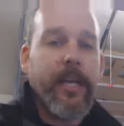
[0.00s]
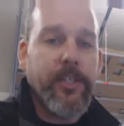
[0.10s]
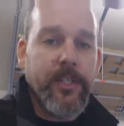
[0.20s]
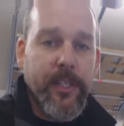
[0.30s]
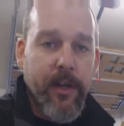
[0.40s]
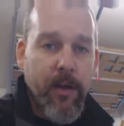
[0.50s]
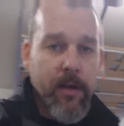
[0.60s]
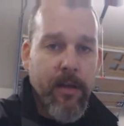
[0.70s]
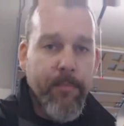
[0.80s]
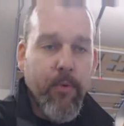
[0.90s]
It's just going to
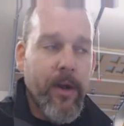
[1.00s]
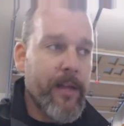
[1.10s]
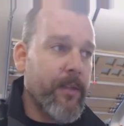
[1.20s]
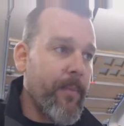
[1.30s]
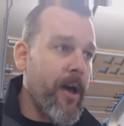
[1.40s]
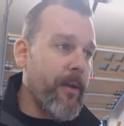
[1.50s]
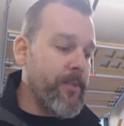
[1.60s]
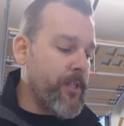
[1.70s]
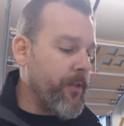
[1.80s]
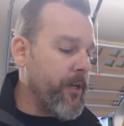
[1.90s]
all come pouring out the bottom.
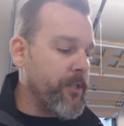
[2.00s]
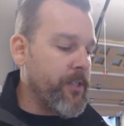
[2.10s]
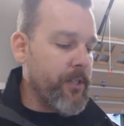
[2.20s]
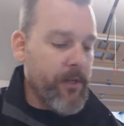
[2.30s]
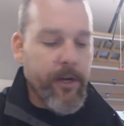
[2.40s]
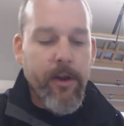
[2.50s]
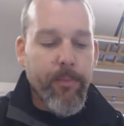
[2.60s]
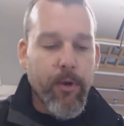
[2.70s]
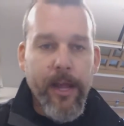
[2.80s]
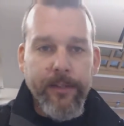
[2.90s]
So there's,
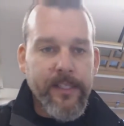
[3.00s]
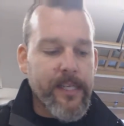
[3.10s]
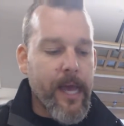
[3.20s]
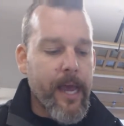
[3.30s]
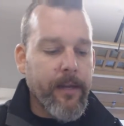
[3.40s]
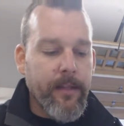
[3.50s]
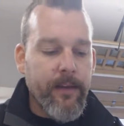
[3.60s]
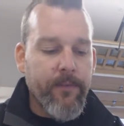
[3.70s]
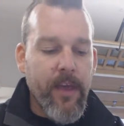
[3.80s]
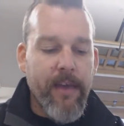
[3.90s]
pouring out the side. And
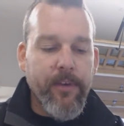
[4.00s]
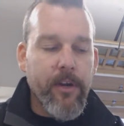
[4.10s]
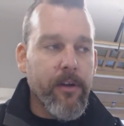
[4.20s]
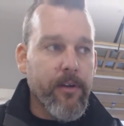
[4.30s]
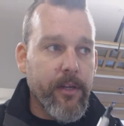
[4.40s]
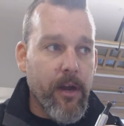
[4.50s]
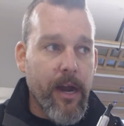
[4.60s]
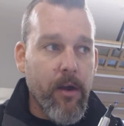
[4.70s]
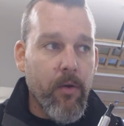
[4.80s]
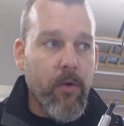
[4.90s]
then if you have your
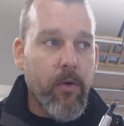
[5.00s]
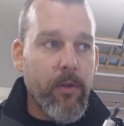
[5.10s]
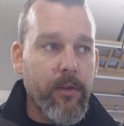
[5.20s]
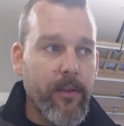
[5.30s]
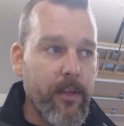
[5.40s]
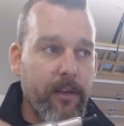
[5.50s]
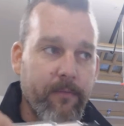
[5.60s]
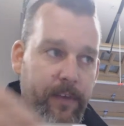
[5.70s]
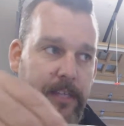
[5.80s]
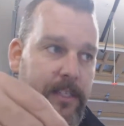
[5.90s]
air hole
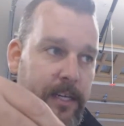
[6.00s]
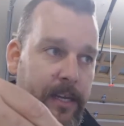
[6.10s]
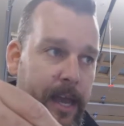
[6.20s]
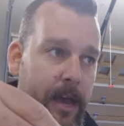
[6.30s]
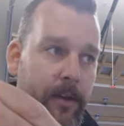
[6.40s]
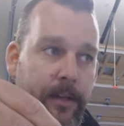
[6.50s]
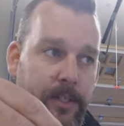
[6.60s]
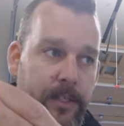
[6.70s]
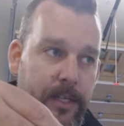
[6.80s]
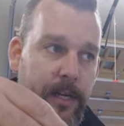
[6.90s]
facing down,
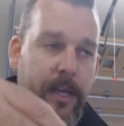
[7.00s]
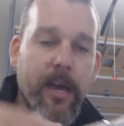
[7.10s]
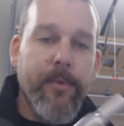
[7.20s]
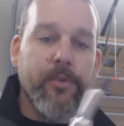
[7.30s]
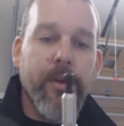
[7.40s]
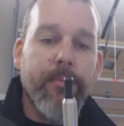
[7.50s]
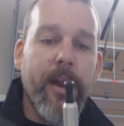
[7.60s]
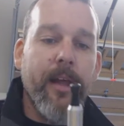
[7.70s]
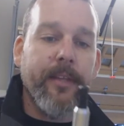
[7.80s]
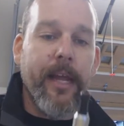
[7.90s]
it's just going to come and drip
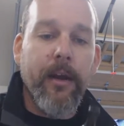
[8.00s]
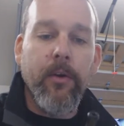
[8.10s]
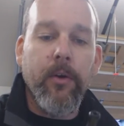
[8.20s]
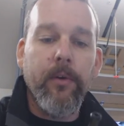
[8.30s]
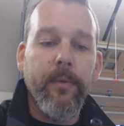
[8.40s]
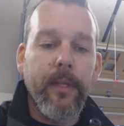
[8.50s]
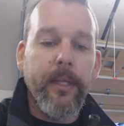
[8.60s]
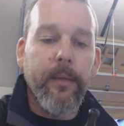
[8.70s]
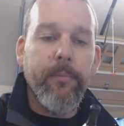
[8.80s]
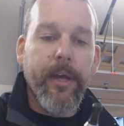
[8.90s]
right out that air hole.
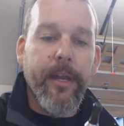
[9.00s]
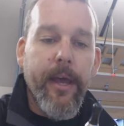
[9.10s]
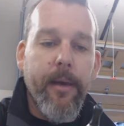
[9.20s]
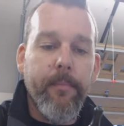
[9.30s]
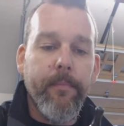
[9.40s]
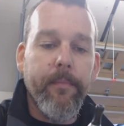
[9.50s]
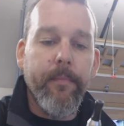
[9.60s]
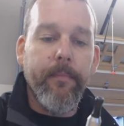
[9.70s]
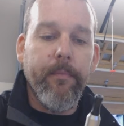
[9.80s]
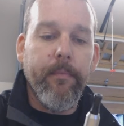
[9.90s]
But
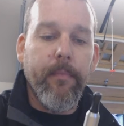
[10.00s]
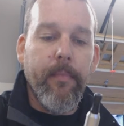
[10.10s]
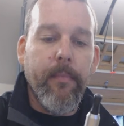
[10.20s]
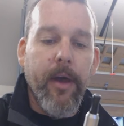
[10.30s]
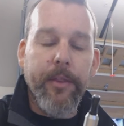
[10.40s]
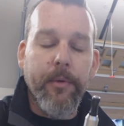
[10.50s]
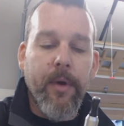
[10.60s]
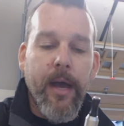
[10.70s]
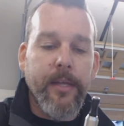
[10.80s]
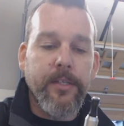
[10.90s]

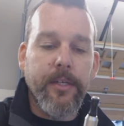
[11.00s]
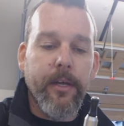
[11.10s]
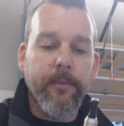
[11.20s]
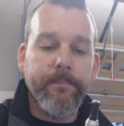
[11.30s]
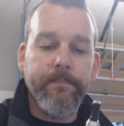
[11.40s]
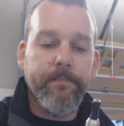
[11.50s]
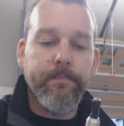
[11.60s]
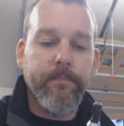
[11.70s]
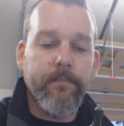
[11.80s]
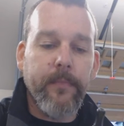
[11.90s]
otherwise,
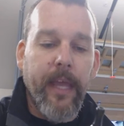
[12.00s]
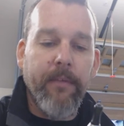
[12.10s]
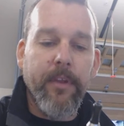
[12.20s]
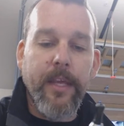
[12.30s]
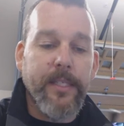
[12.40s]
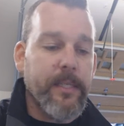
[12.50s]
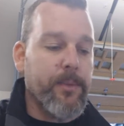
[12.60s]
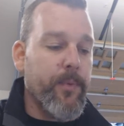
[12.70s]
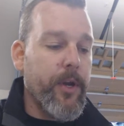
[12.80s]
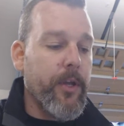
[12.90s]
everything seems
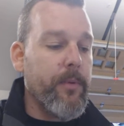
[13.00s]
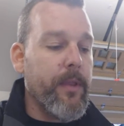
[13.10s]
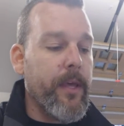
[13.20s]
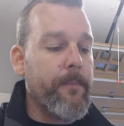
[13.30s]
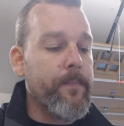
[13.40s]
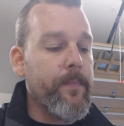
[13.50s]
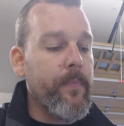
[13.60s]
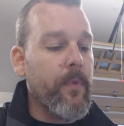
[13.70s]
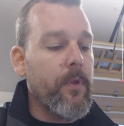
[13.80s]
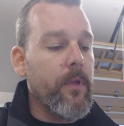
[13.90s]
pretty good with it.
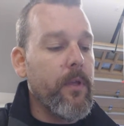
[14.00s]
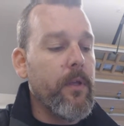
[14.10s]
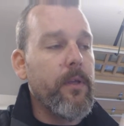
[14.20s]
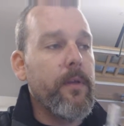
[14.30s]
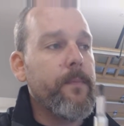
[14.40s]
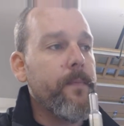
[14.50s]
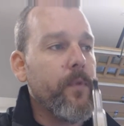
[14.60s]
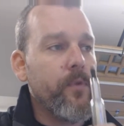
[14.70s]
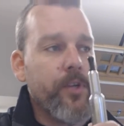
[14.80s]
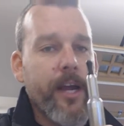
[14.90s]

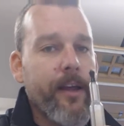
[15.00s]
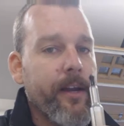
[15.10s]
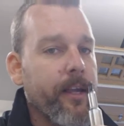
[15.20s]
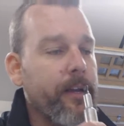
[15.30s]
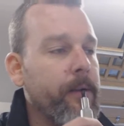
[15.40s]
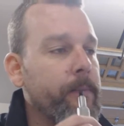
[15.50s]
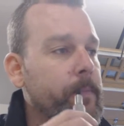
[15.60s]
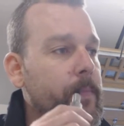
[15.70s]
Try it out again here.